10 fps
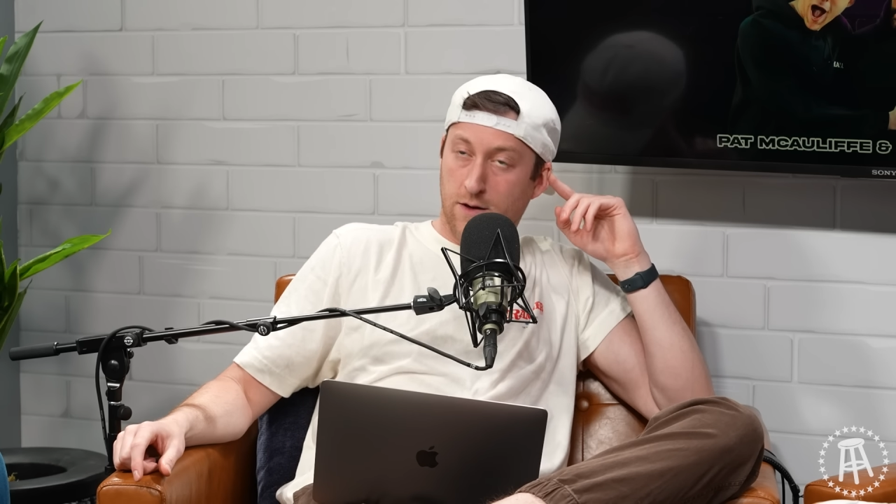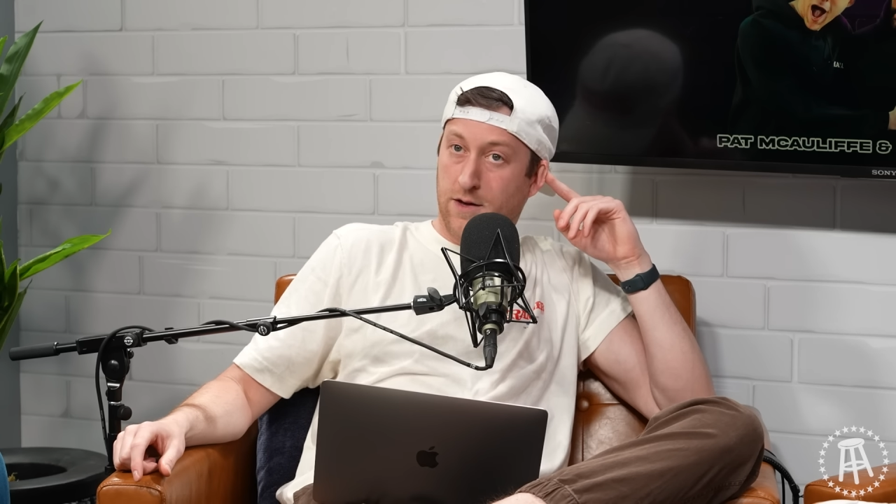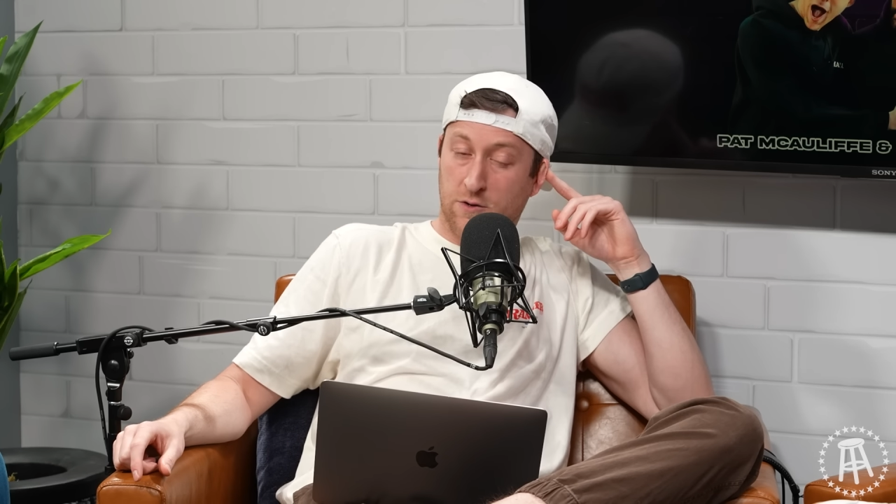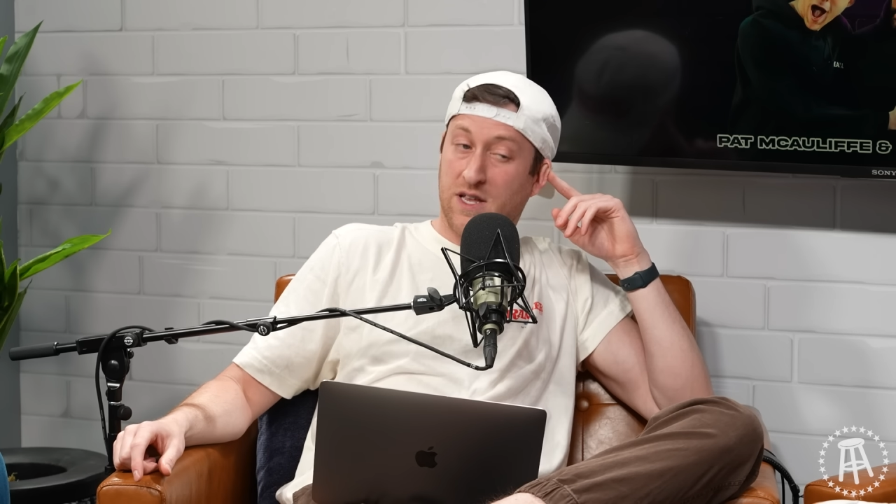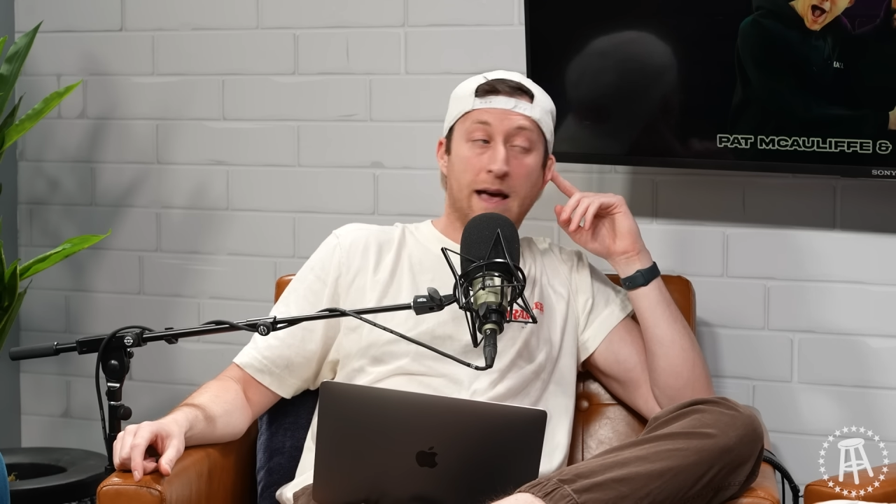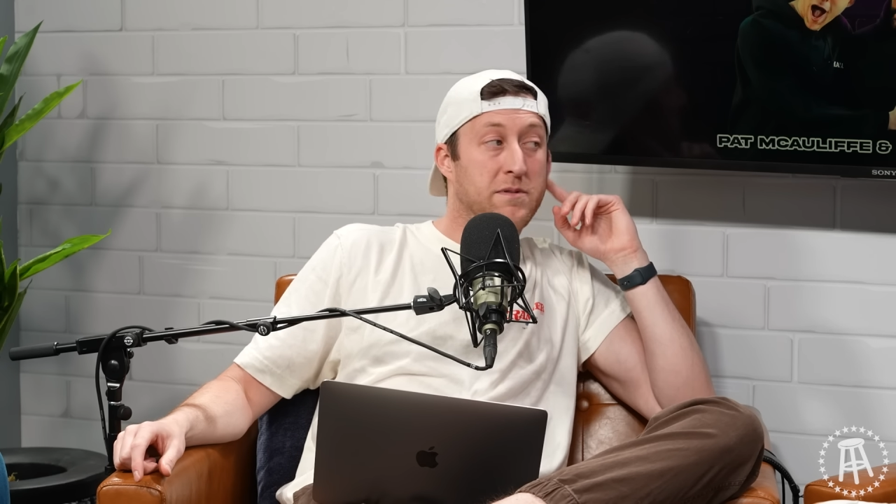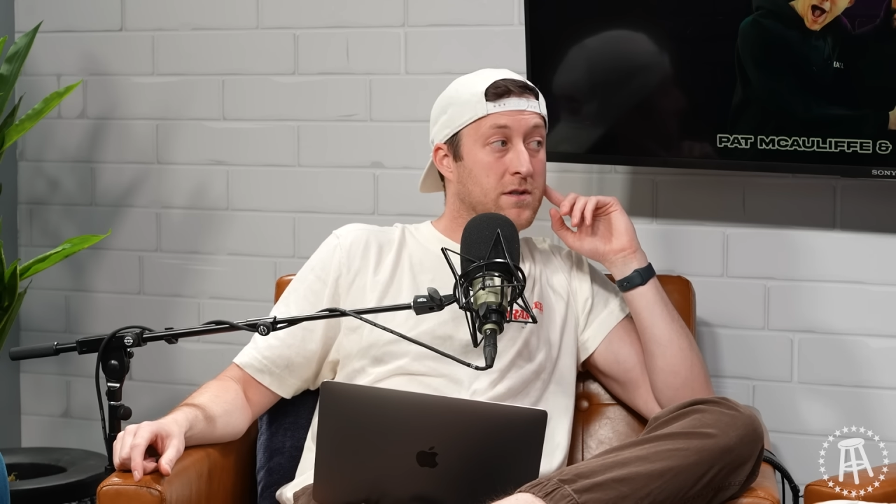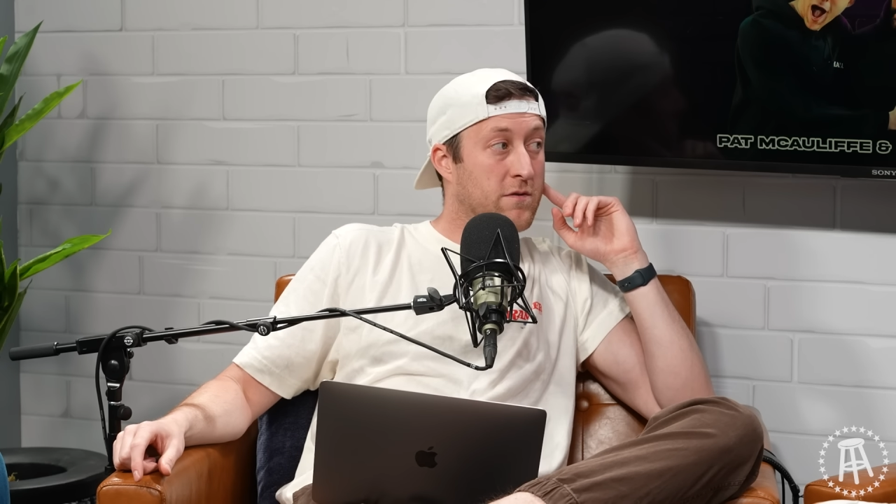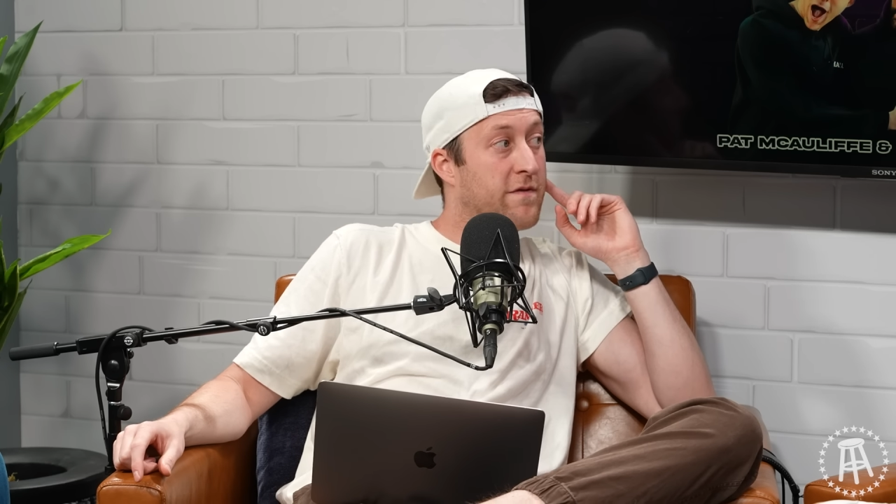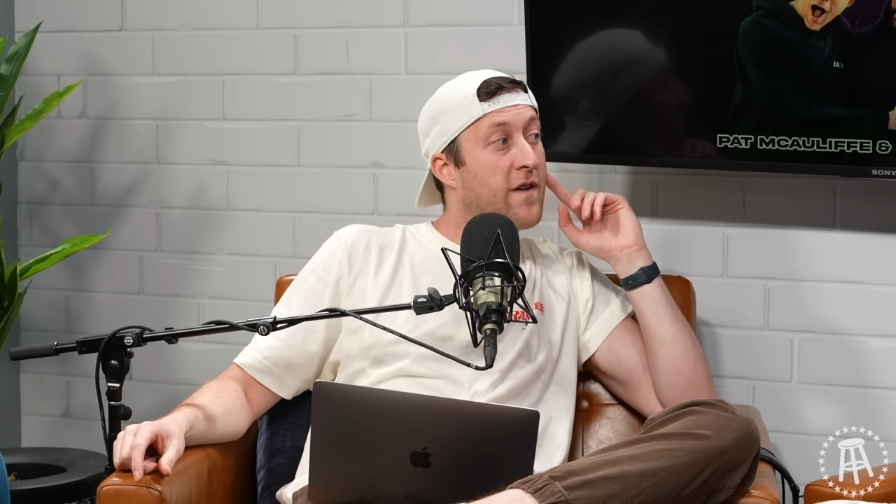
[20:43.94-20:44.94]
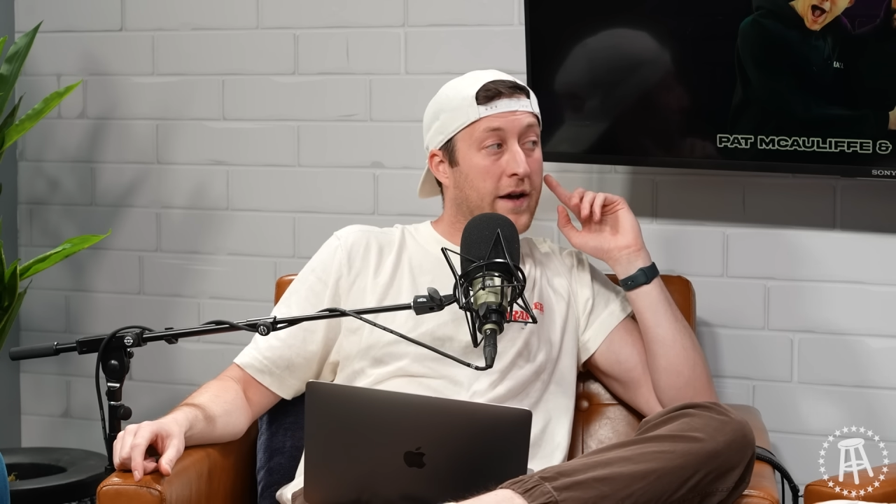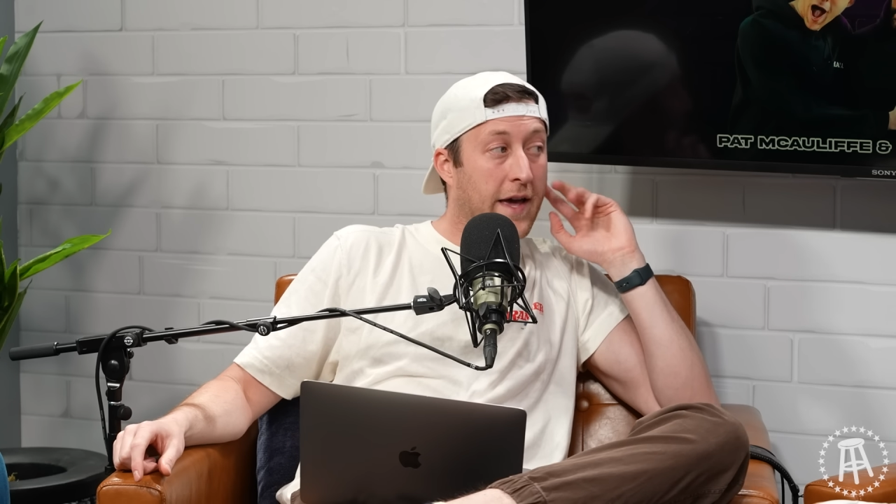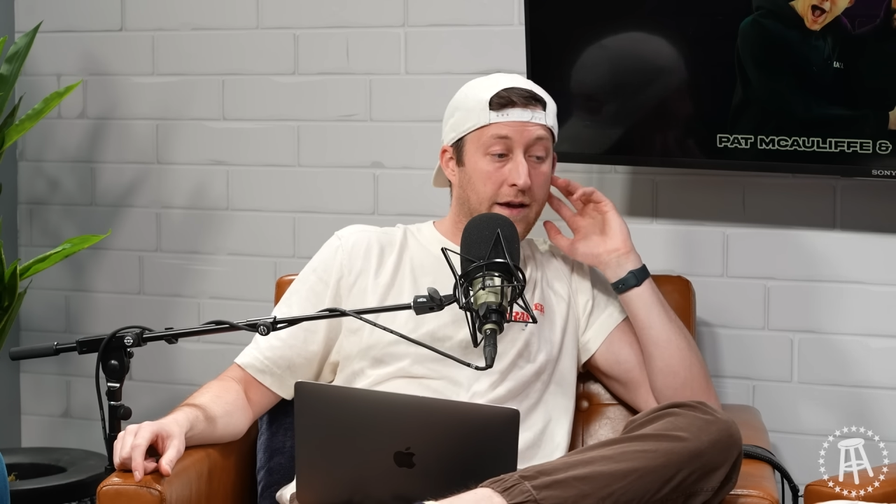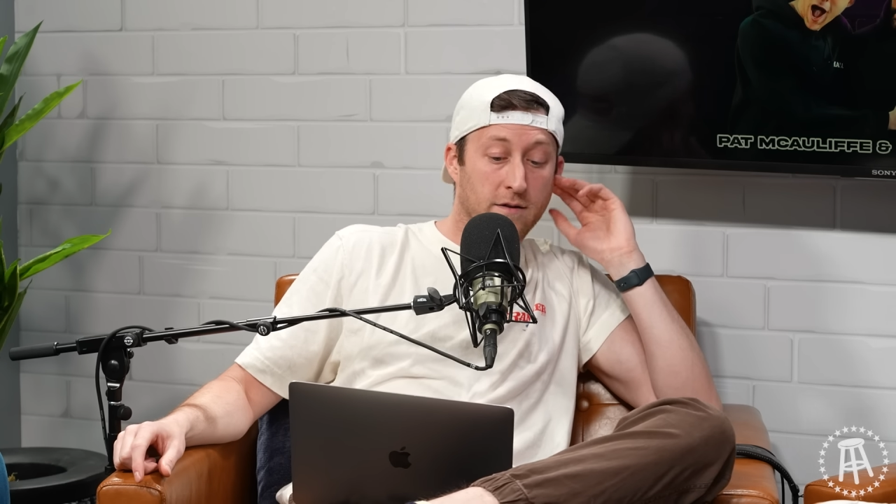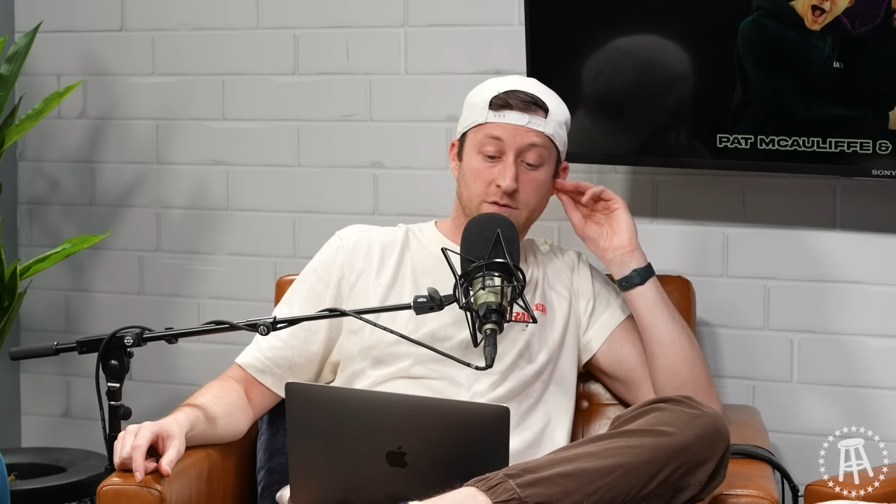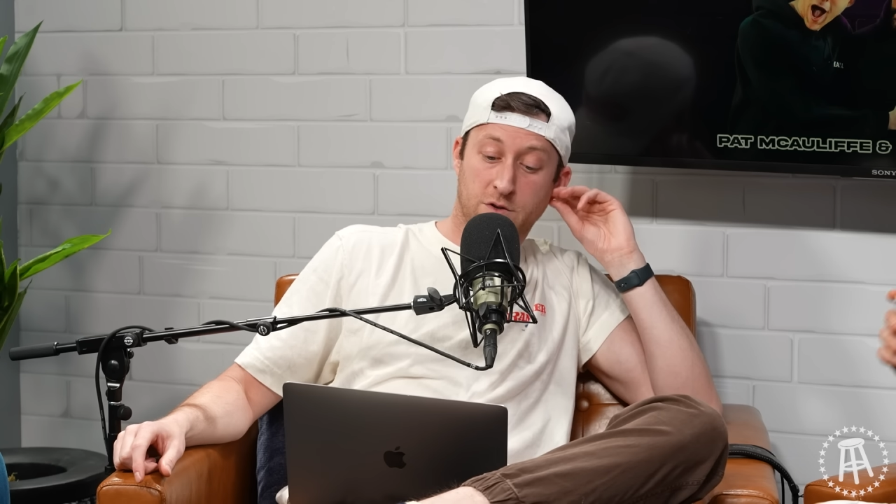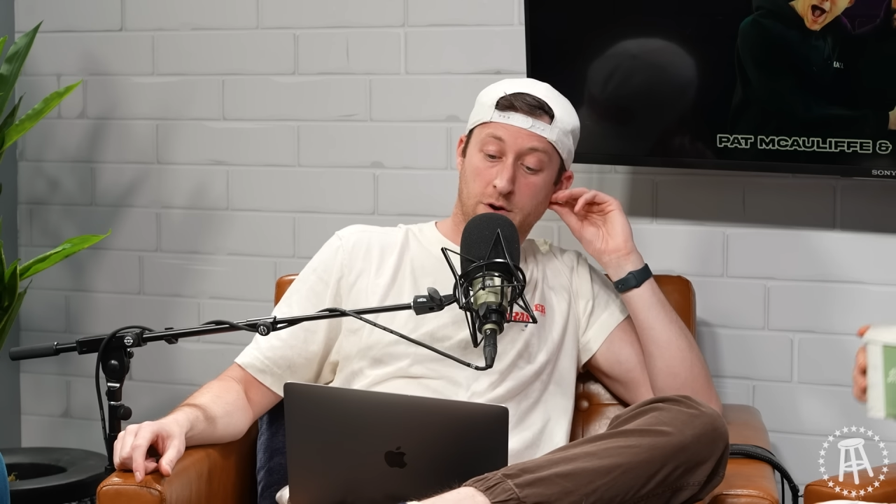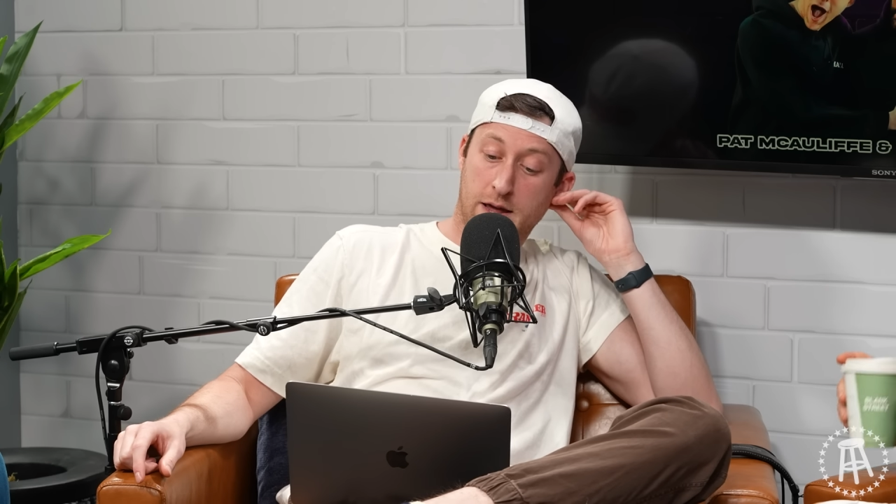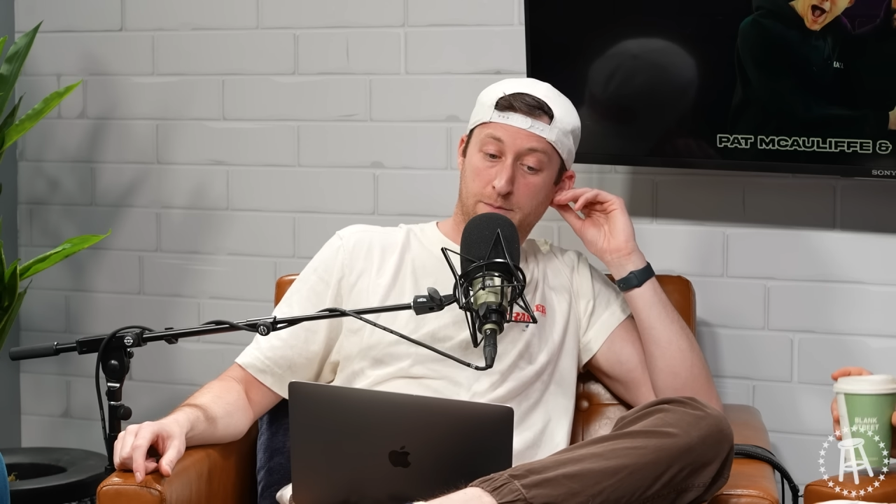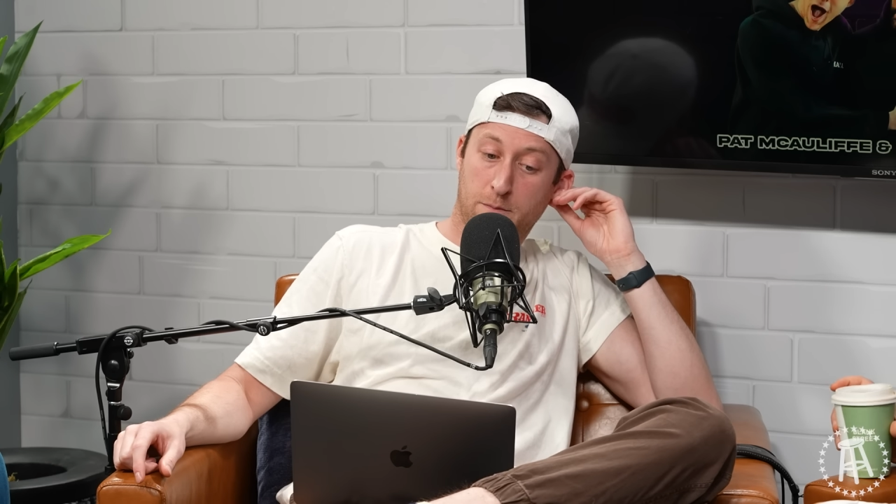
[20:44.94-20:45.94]
It was an absolute fucking
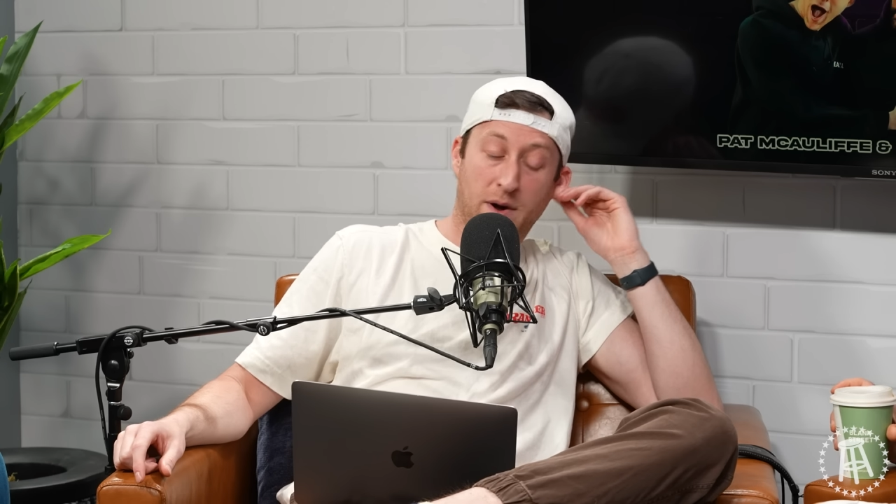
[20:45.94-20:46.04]
dream.